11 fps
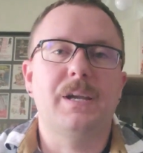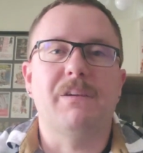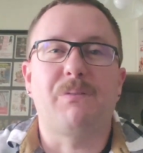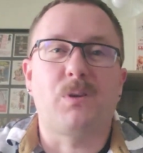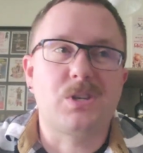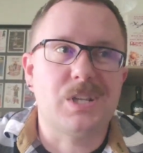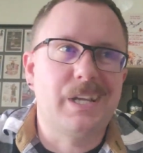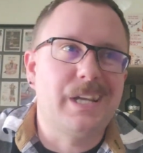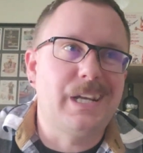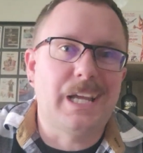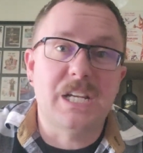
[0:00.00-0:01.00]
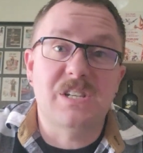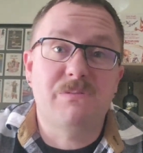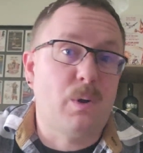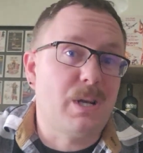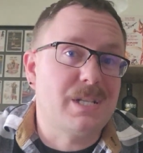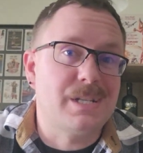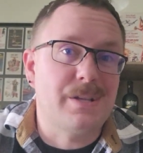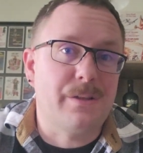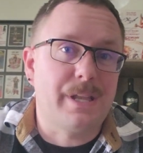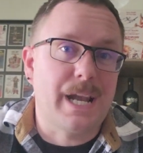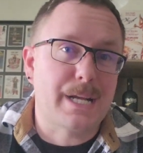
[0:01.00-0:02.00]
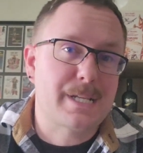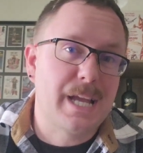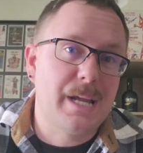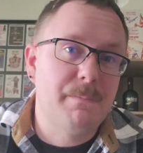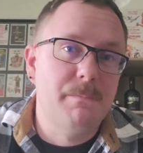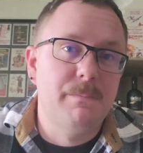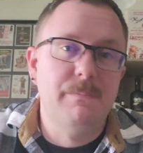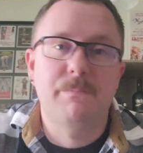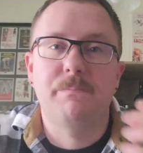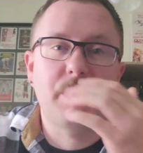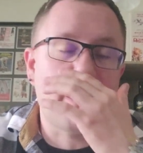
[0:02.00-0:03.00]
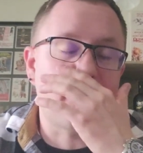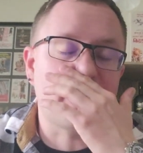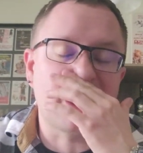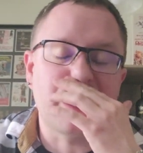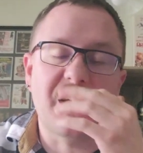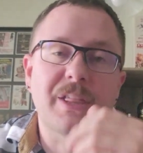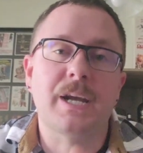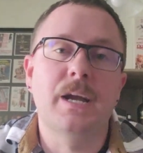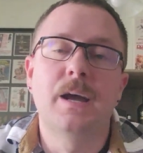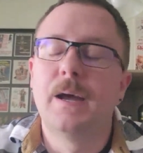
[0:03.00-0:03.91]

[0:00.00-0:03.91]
Unfortunately, he didn't get his voice until the next game, Everything or Nothing.